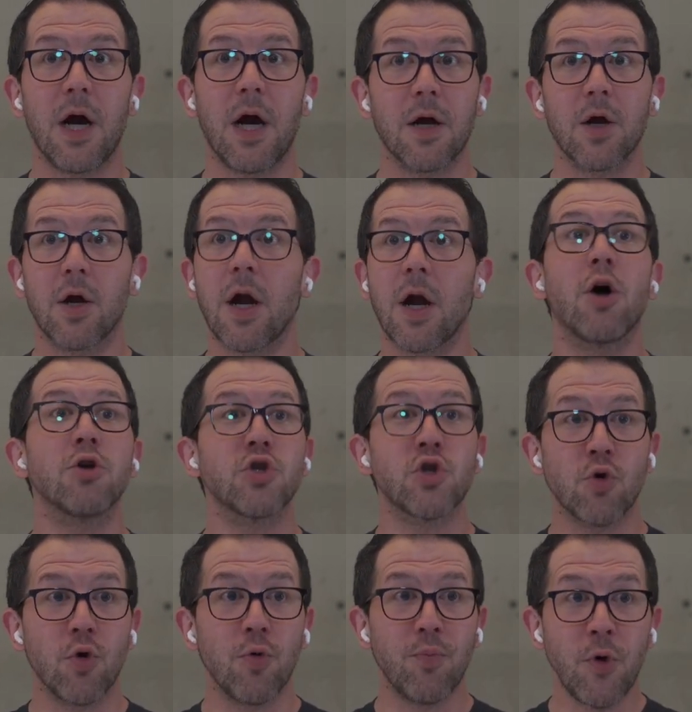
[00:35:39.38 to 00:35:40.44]

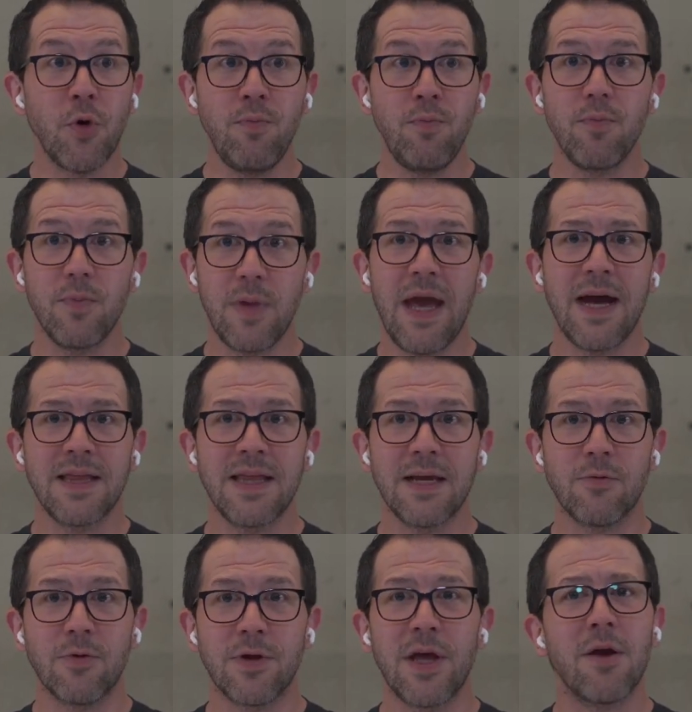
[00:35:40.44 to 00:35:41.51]
cultural boom, yeah, I think
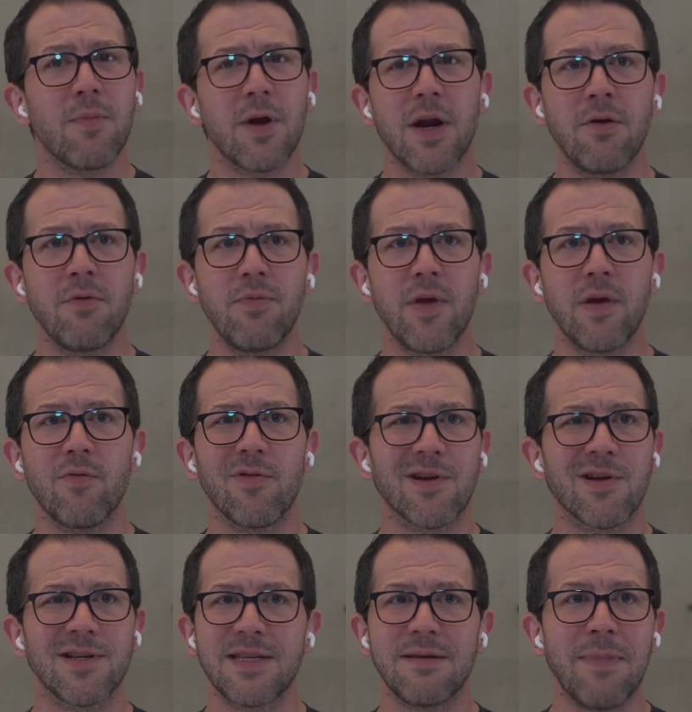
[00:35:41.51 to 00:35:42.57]
we're there, but I don't think we're
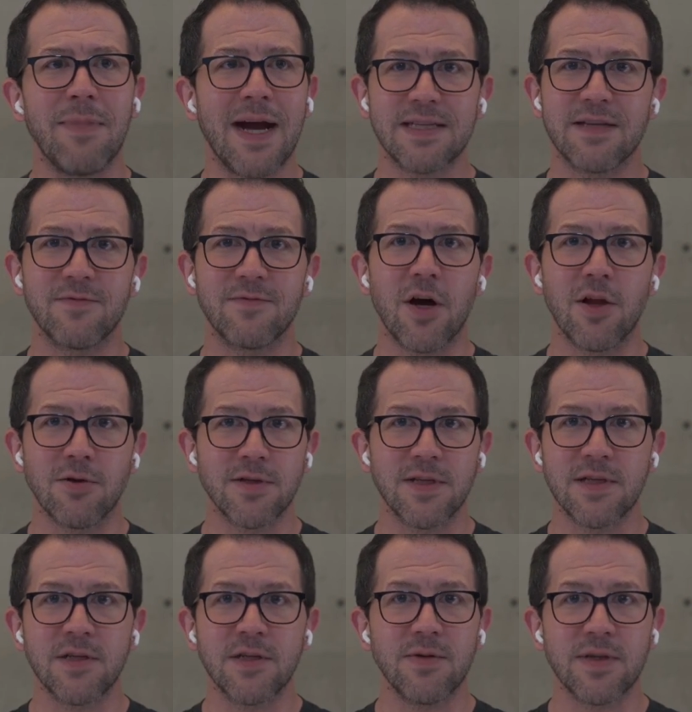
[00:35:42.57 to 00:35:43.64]
going to see massive dollars
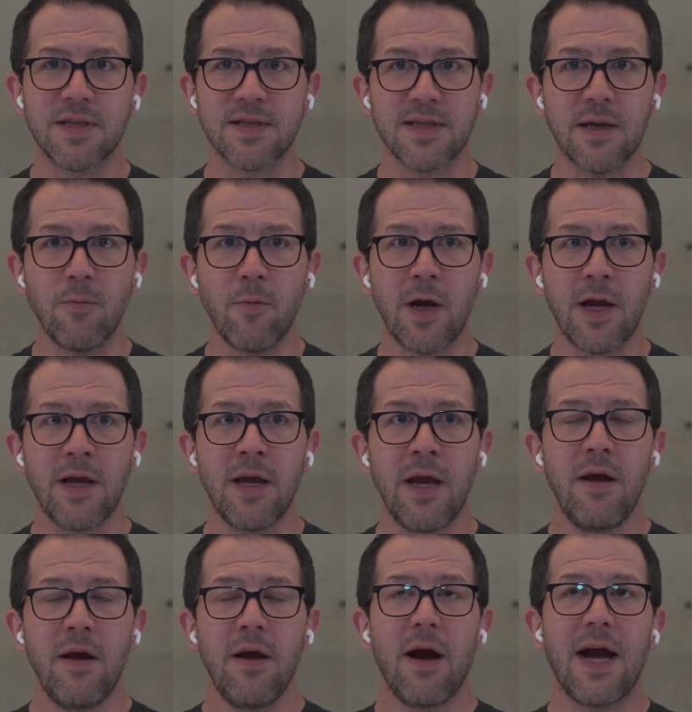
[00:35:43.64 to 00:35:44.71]
into it the same way.
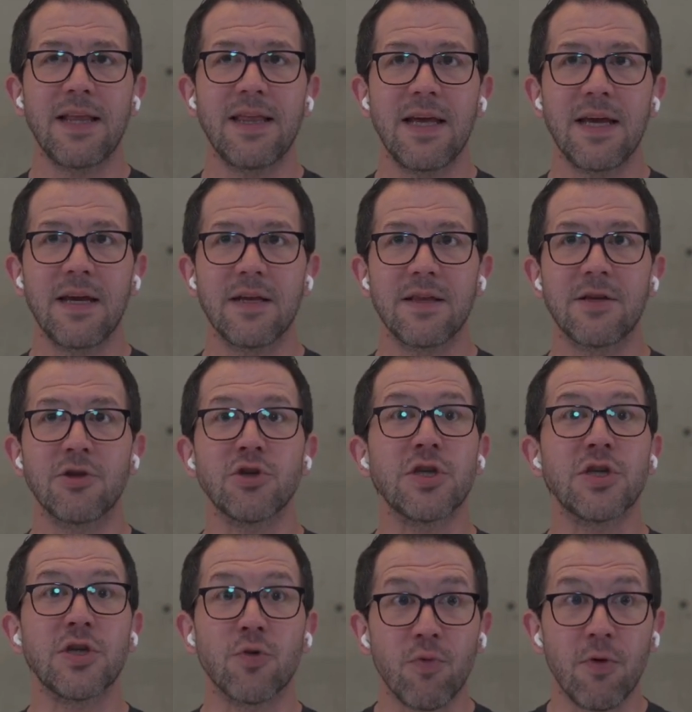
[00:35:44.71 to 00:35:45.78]
I think there's
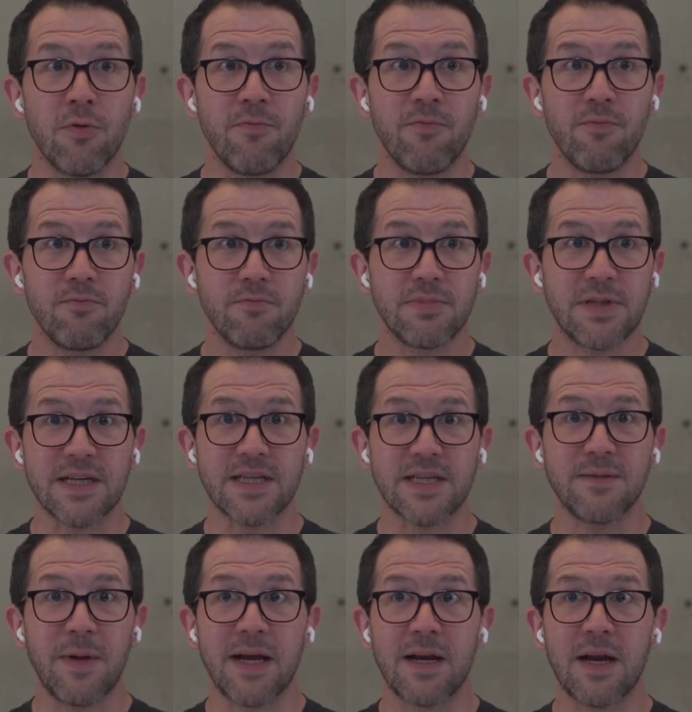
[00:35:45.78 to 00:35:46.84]
still room to
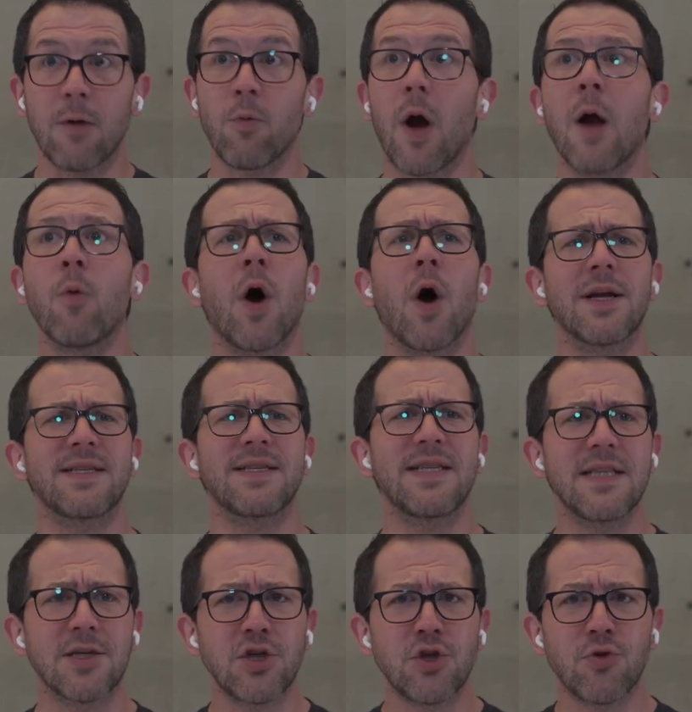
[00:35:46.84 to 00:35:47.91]
expand. I want to see
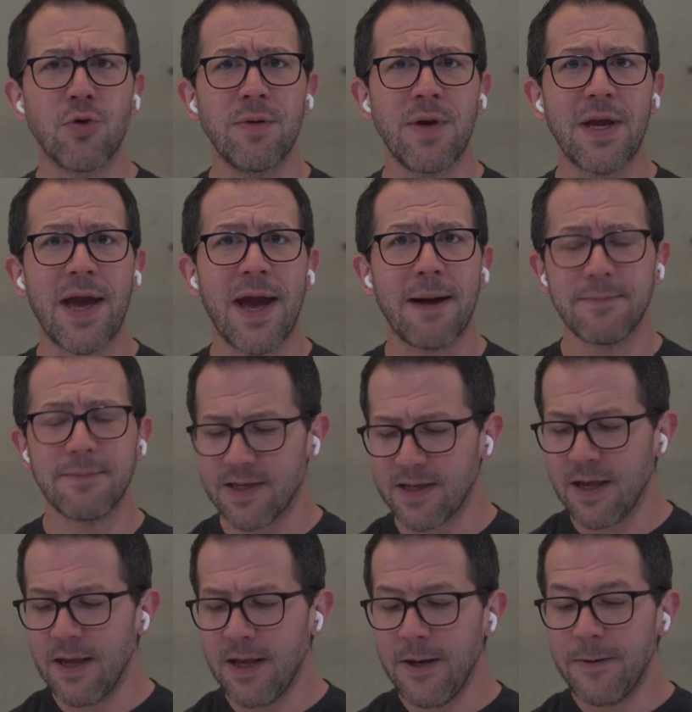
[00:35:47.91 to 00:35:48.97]
the streaming apps.
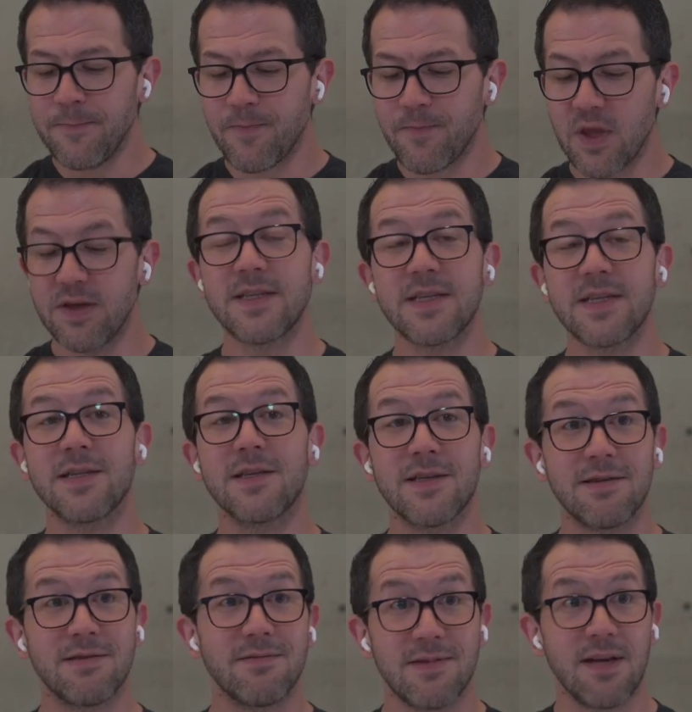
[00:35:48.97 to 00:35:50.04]
Like this
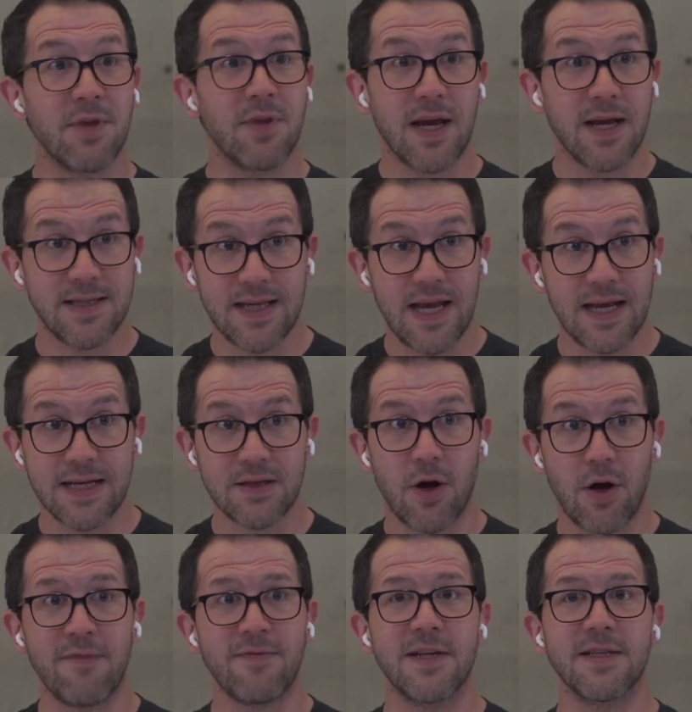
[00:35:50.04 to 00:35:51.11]
is something I say as
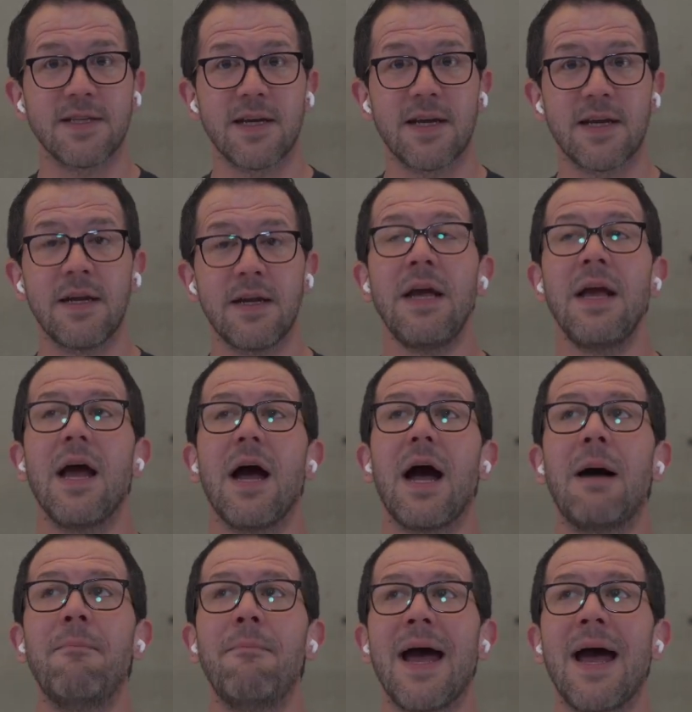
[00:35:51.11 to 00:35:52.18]
often as I can.
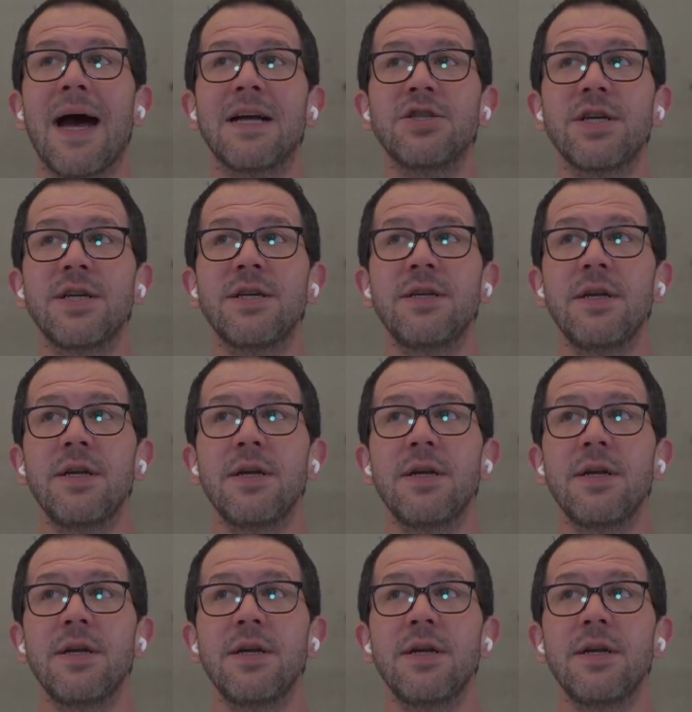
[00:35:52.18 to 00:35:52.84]
Imagine